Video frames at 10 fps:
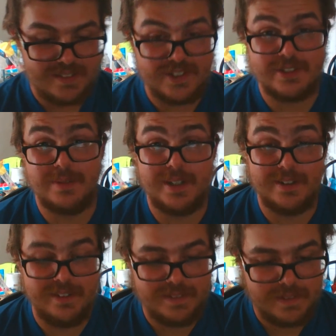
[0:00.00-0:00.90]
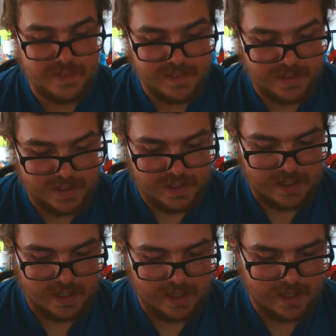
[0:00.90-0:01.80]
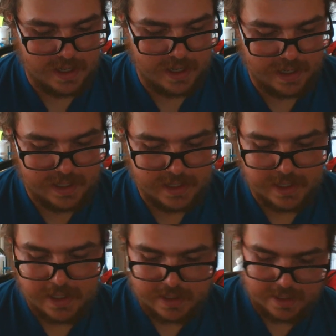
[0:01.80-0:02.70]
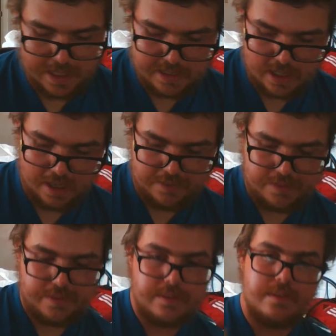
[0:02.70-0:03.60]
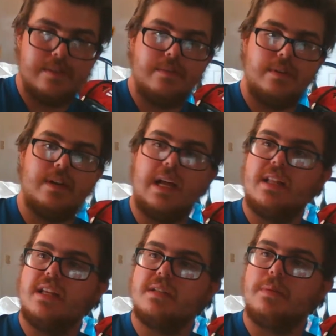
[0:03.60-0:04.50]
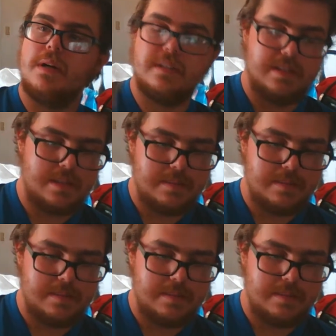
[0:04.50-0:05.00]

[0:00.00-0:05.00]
It's pretty cool. Alright, so next off, we're going to add these parts.